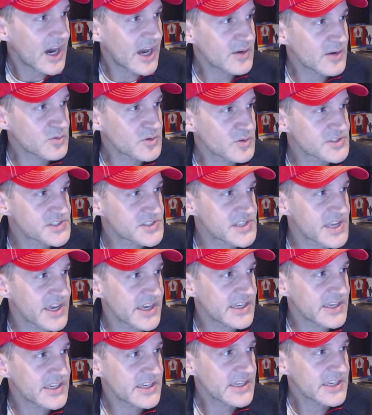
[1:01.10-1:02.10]
will
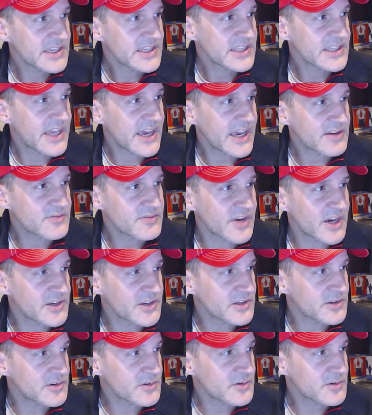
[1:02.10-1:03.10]
set that
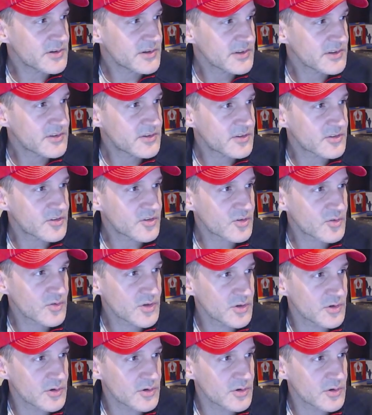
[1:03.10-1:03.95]
value to true.